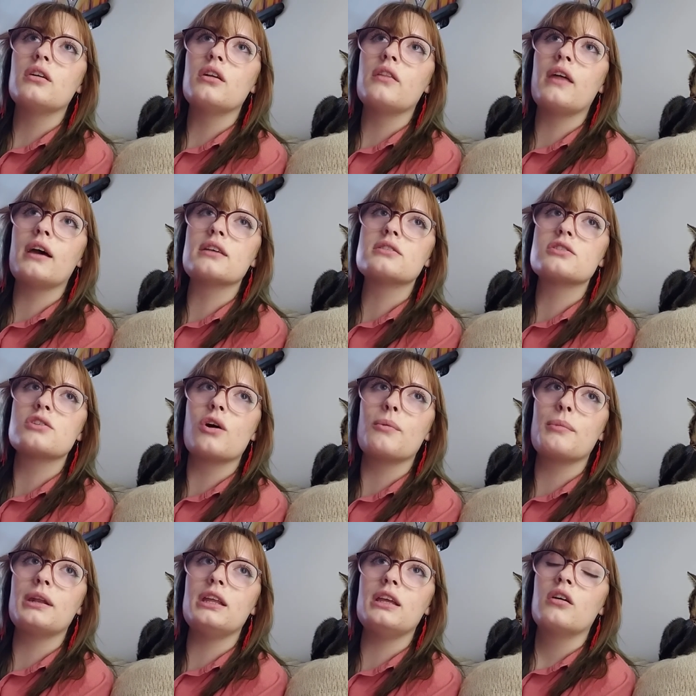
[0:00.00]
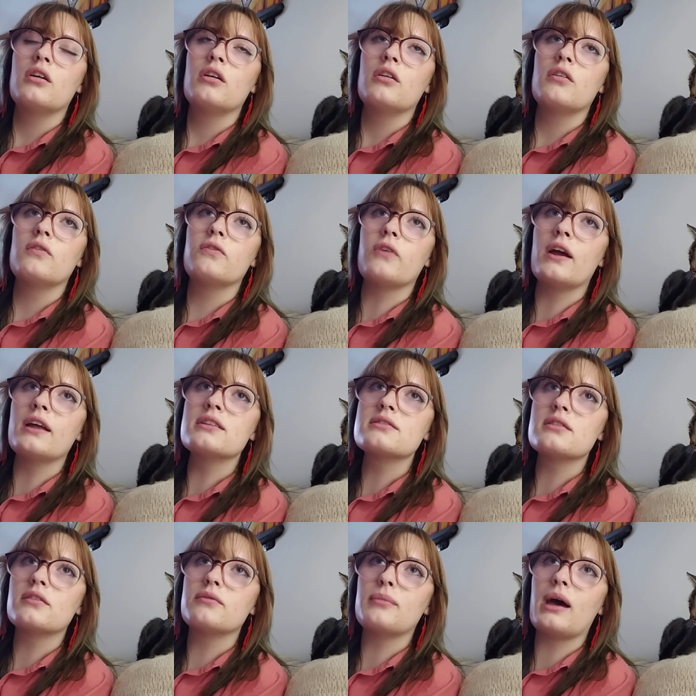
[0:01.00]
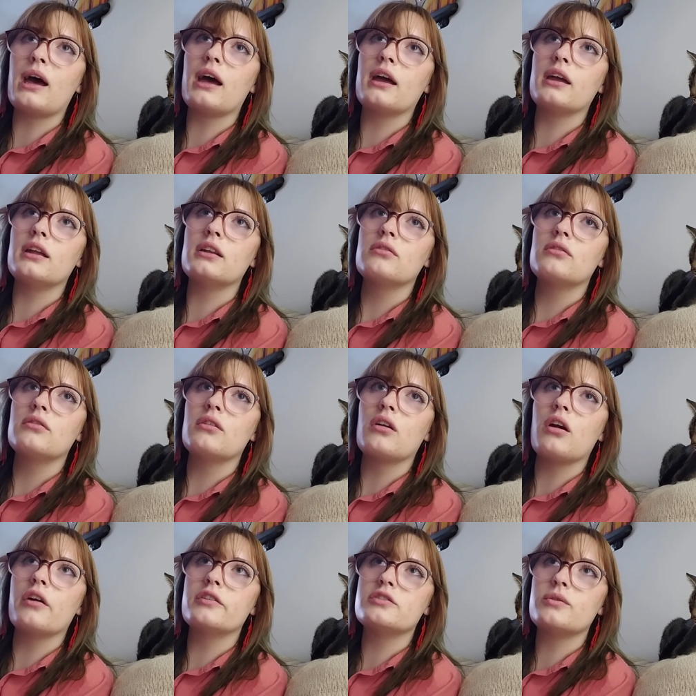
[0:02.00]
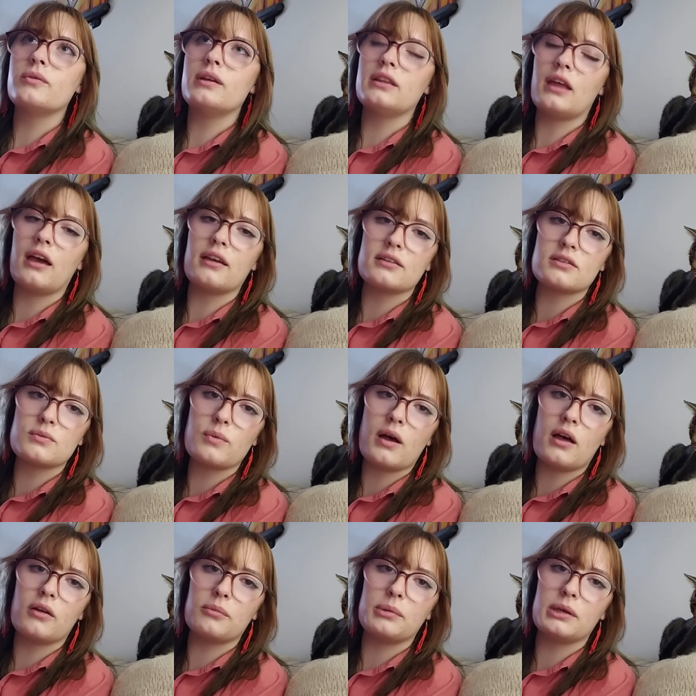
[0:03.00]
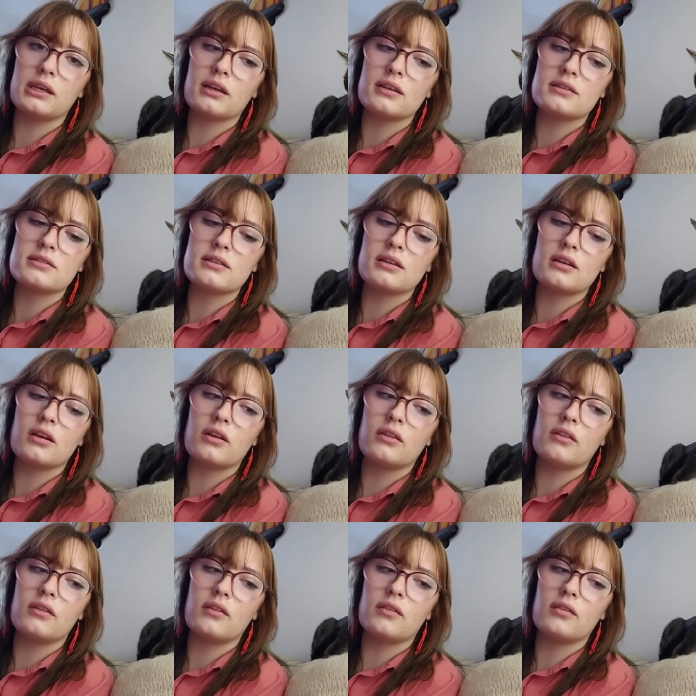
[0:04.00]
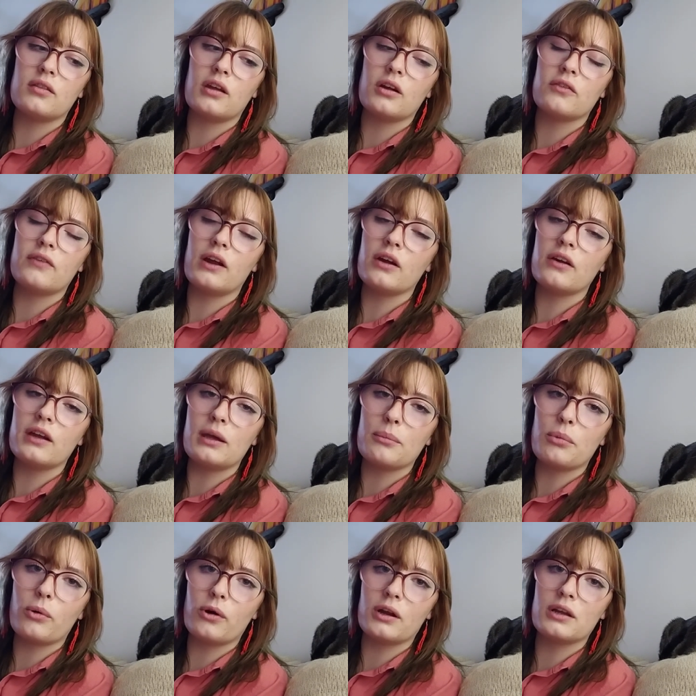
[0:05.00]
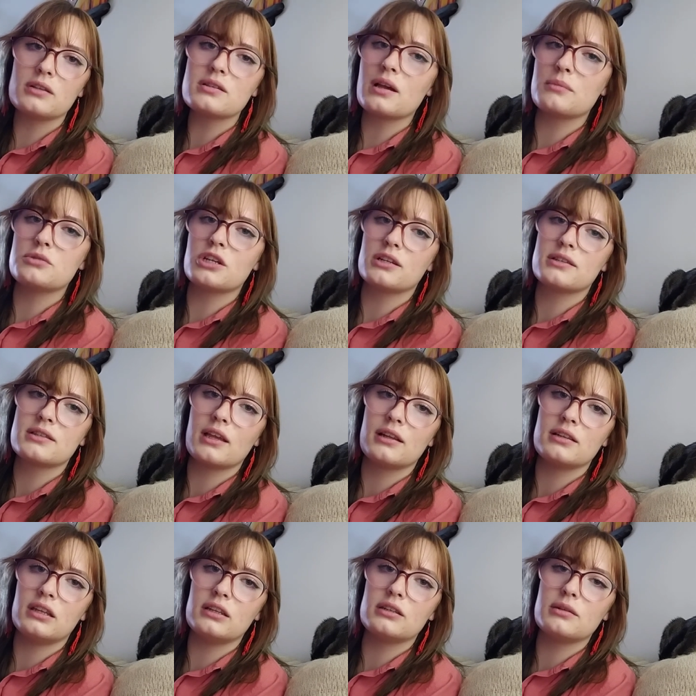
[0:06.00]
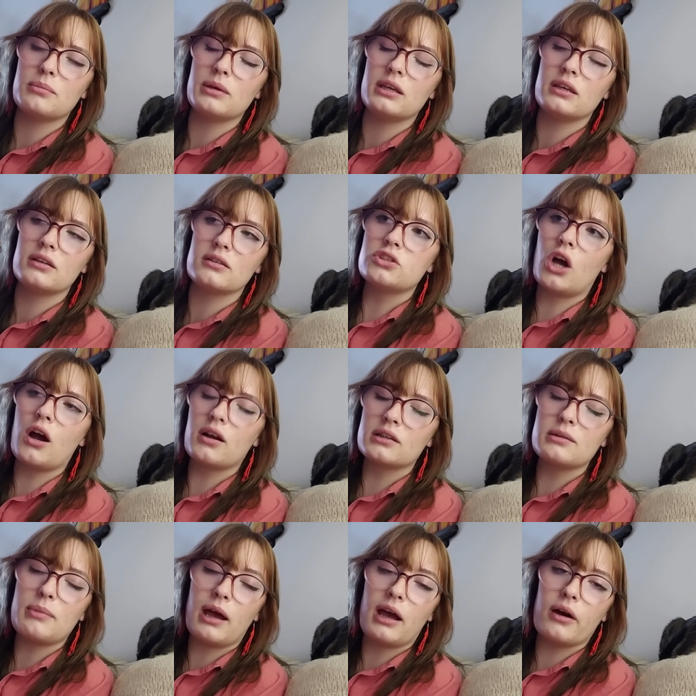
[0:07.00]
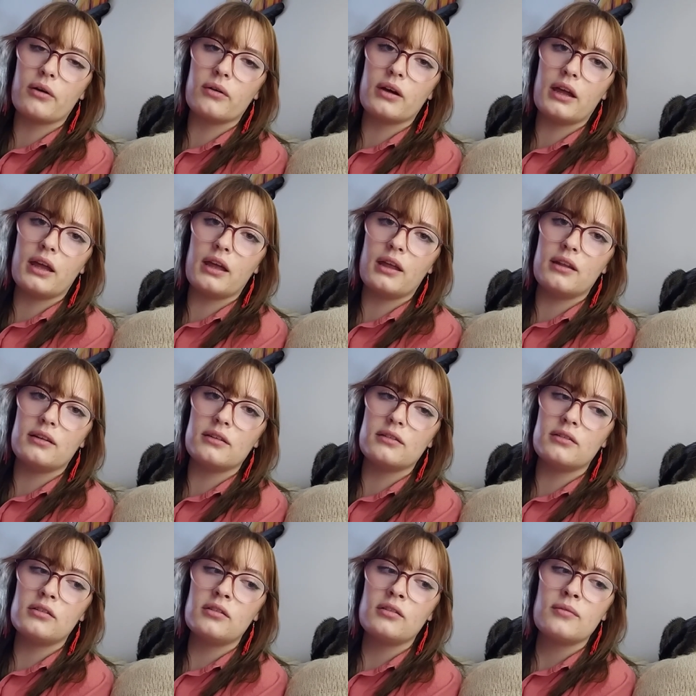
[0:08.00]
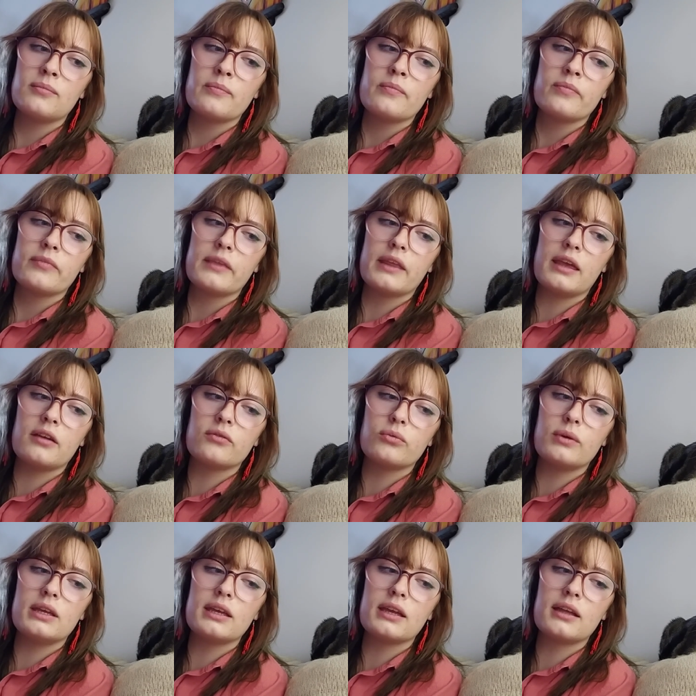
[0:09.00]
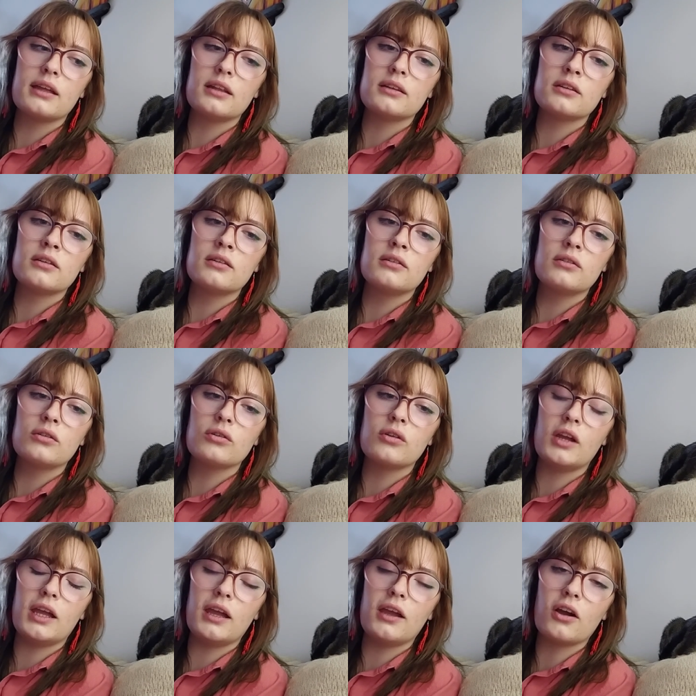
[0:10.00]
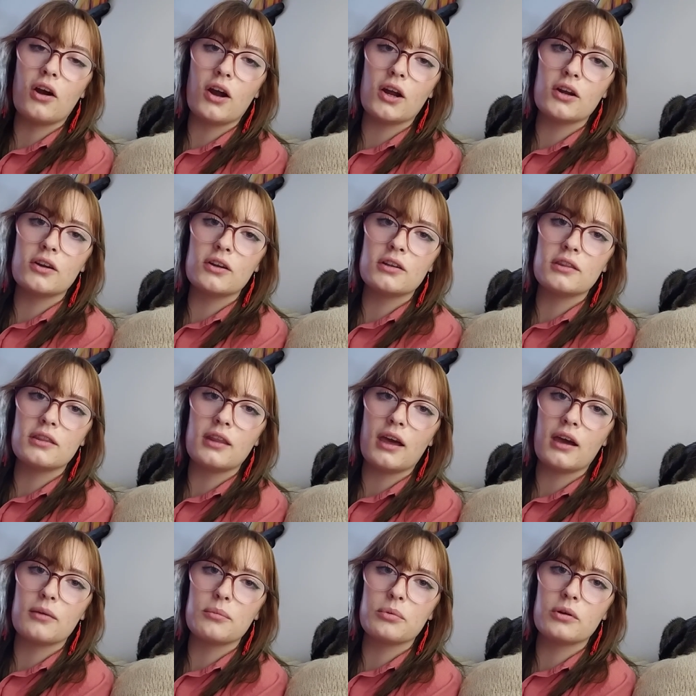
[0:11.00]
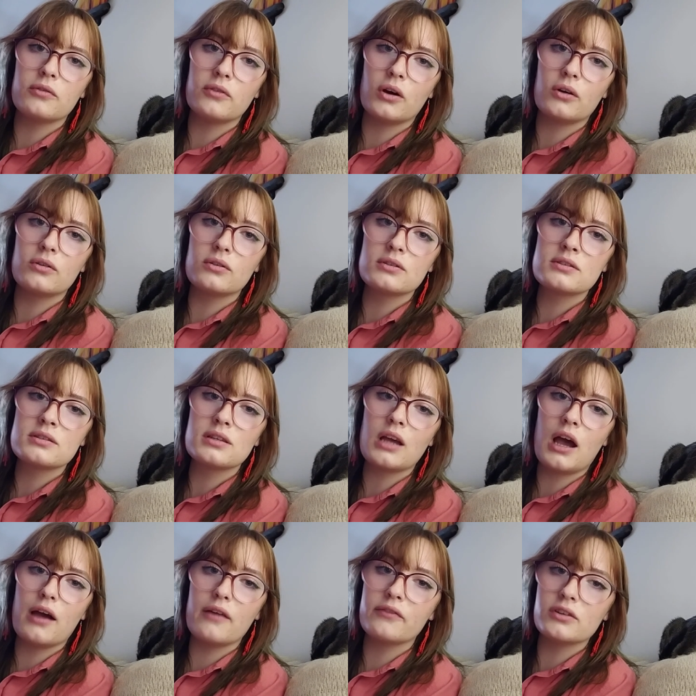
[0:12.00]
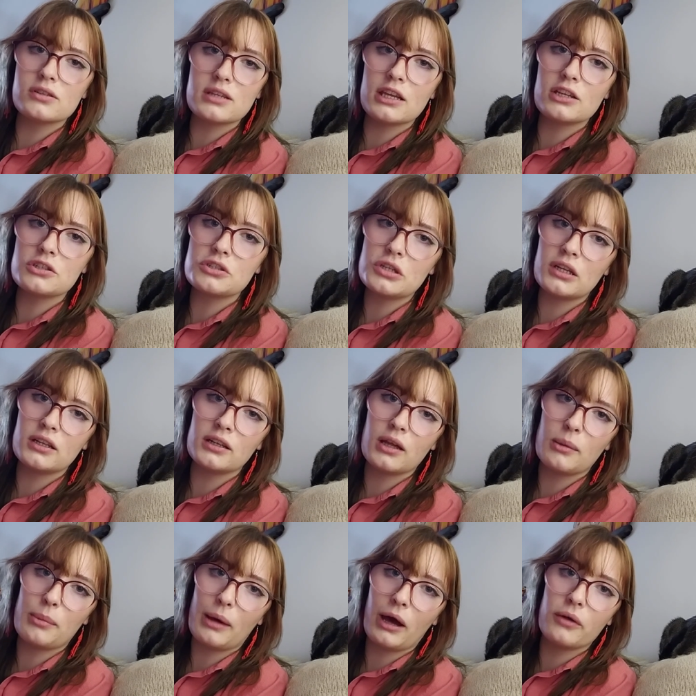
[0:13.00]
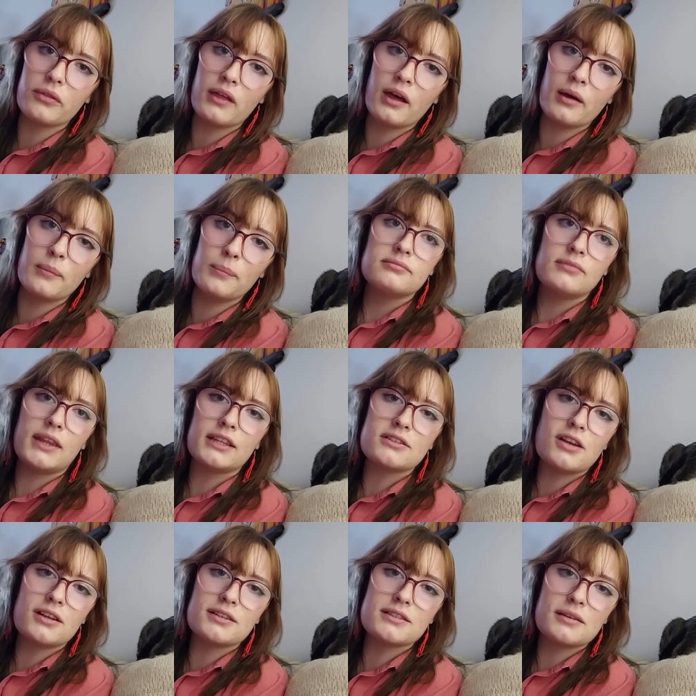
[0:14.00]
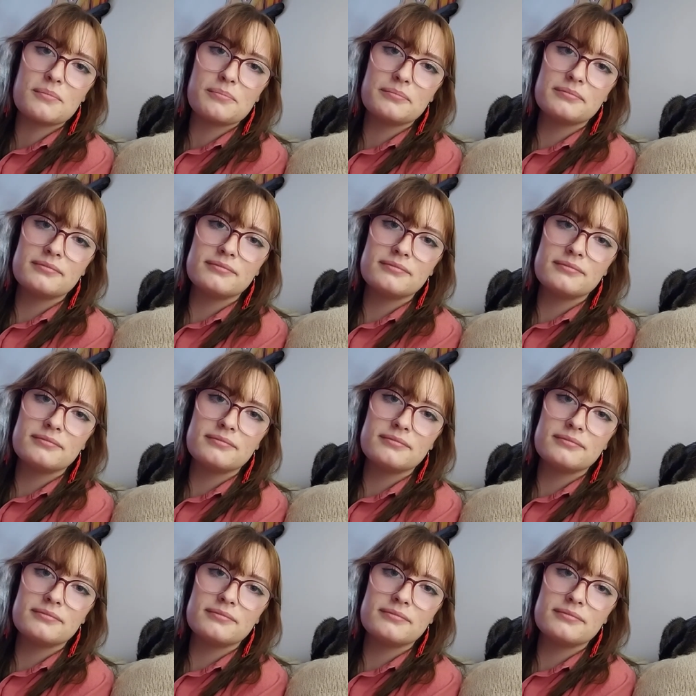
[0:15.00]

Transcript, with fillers: that so many friends of mine are doing that as well because they're very important subjects that need to be talked about. And if we can create art that provokes conversation about them, that's awesome.